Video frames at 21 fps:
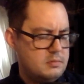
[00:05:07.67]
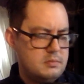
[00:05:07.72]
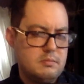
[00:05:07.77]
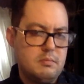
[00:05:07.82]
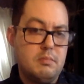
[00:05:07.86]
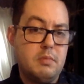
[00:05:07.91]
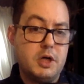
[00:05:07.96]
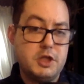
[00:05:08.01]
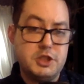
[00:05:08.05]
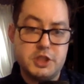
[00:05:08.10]

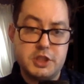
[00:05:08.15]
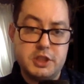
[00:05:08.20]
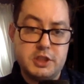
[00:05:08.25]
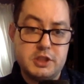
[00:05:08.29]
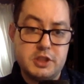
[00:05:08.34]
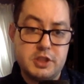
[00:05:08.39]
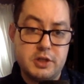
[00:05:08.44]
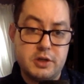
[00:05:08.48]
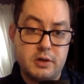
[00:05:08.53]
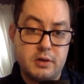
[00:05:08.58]
Much
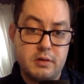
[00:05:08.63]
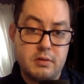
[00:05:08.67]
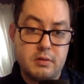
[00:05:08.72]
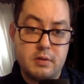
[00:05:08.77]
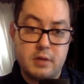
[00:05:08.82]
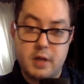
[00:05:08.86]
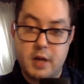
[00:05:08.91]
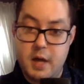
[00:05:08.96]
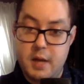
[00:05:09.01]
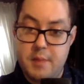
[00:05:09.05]
easier
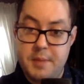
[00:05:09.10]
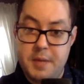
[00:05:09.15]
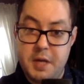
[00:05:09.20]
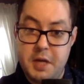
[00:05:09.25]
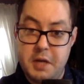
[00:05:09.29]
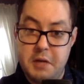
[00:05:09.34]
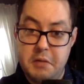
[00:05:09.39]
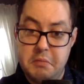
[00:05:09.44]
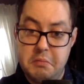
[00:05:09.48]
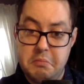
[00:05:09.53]
than I made
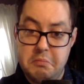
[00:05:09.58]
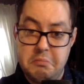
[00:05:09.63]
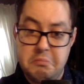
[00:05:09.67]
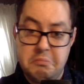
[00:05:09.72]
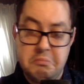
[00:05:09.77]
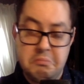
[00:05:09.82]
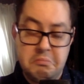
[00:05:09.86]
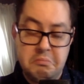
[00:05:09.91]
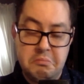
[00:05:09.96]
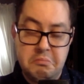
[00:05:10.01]
it.
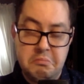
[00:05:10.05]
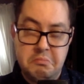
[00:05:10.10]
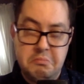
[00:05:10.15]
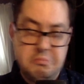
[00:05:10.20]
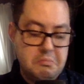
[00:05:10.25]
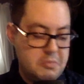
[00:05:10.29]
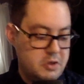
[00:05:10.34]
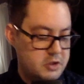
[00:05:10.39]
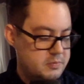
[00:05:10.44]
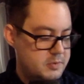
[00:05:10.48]

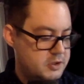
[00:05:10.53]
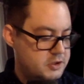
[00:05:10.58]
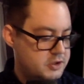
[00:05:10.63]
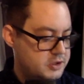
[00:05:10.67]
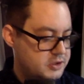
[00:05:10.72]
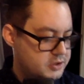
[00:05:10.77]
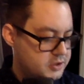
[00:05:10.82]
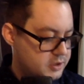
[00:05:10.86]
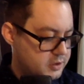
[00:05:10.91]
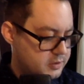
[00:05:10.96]
Much, much
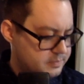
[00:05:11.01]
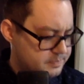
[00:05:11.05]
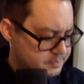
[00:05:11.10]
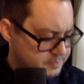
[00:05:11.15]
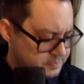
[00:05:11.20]
easier.